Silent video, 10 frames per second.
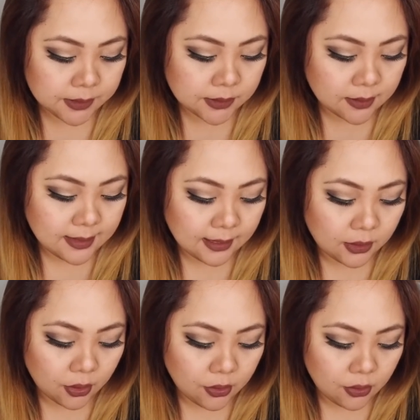so they
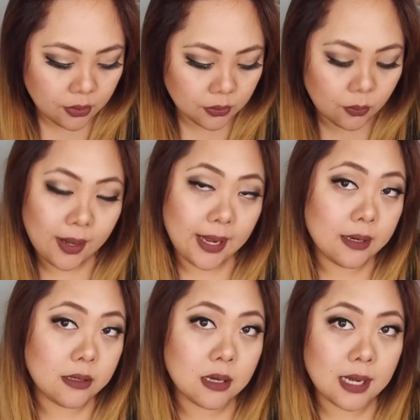go on
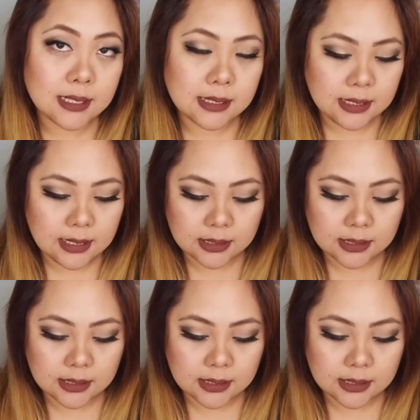quite nicely.